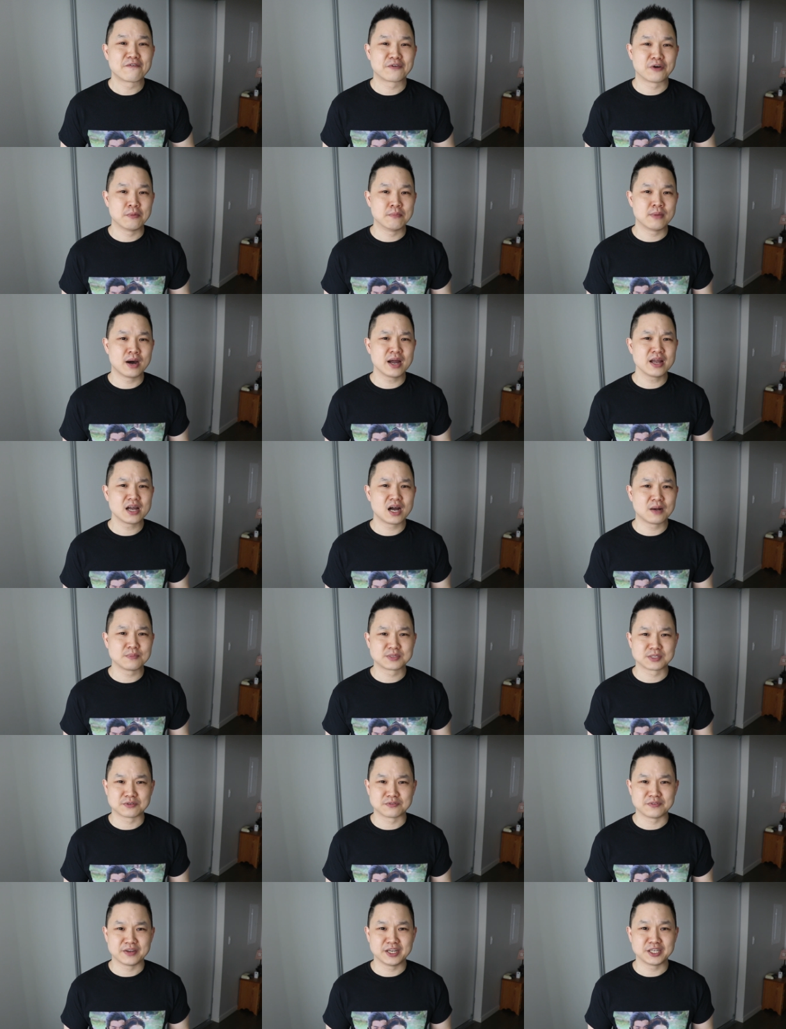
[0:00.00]
From my
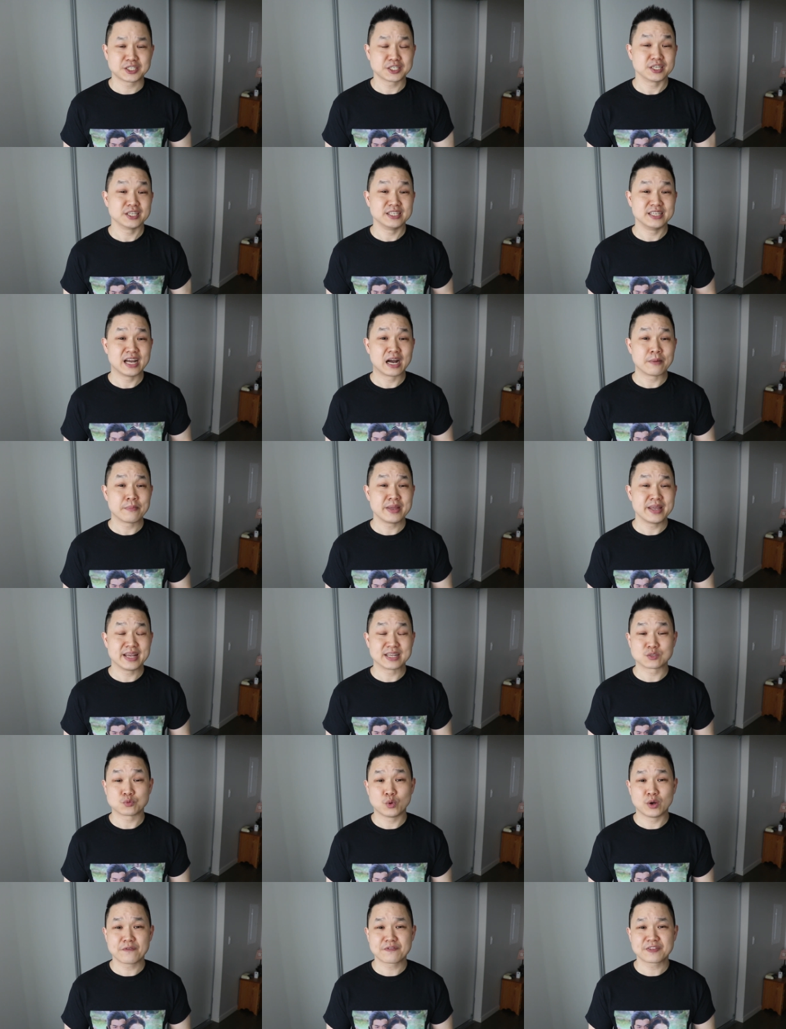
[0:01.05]
observation, Yang Mi
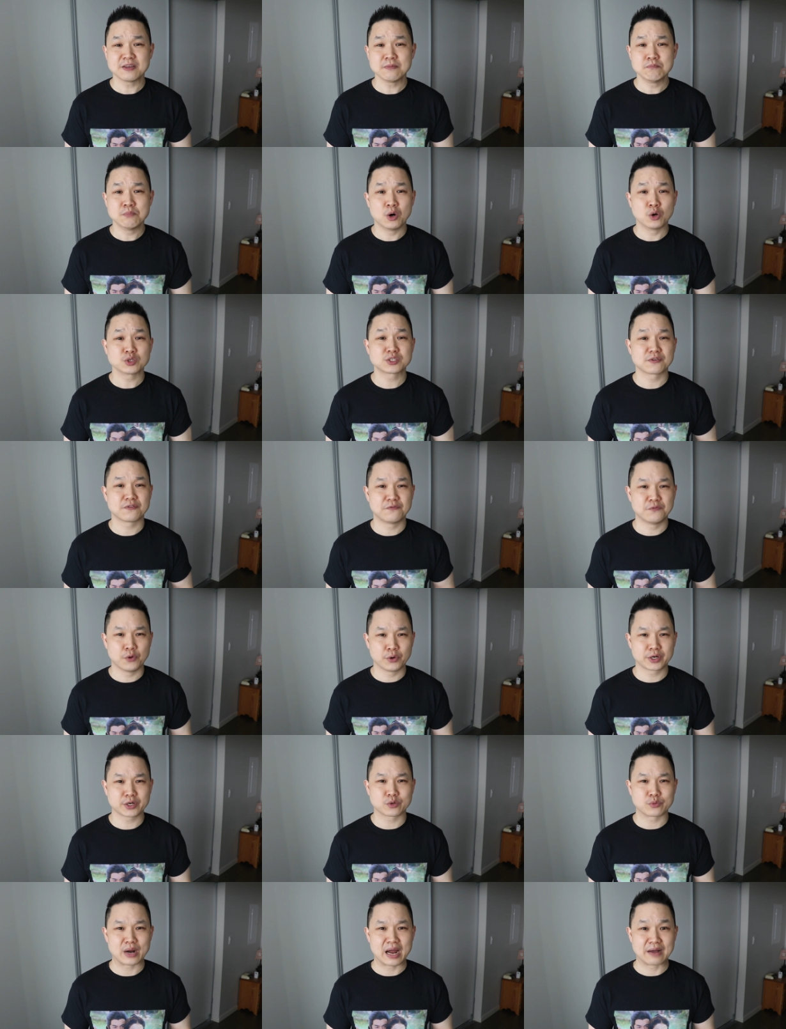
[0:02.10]
is one of the most
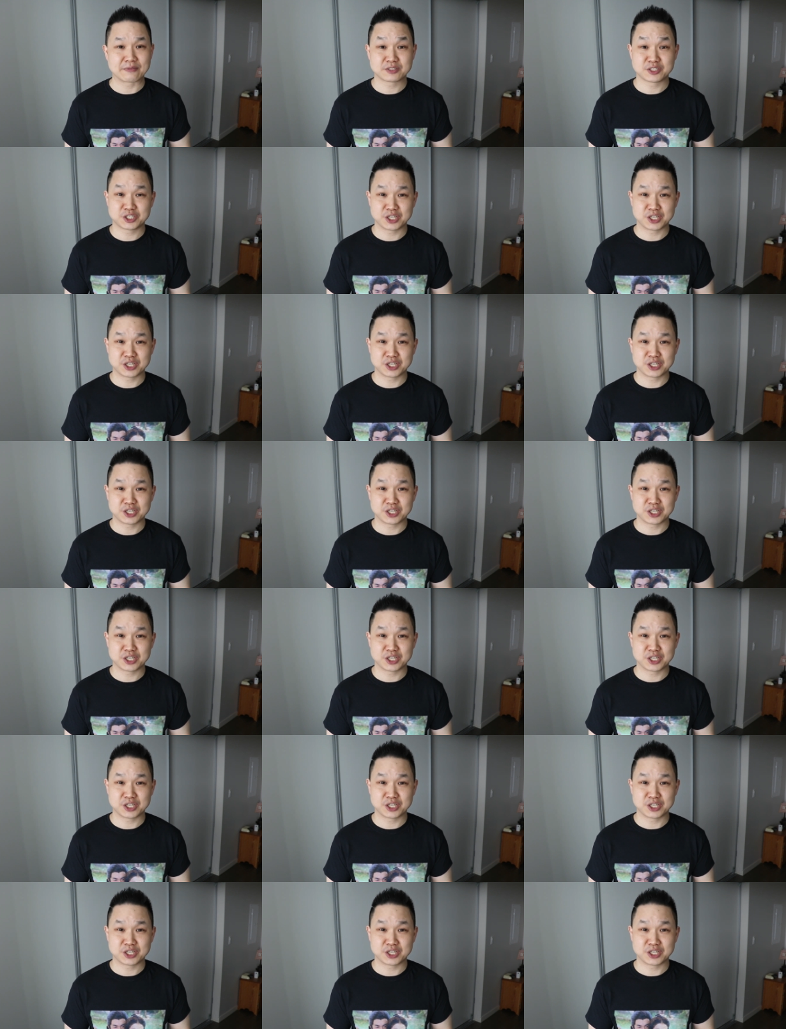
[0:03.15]
photographed